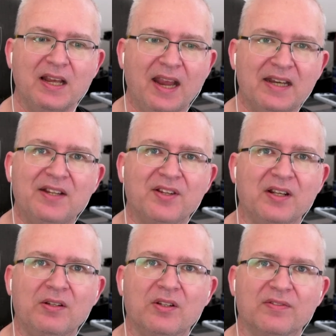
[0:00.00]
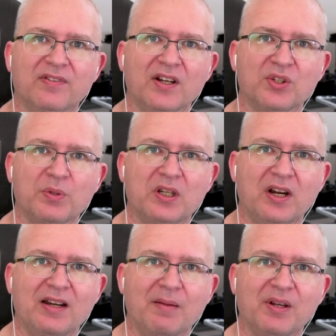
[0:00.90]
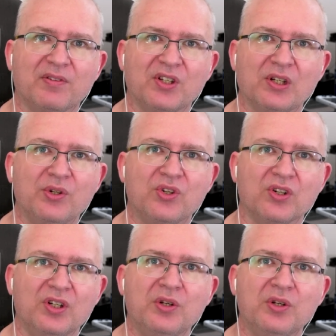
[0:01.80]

anything that runs with dynamic resolution,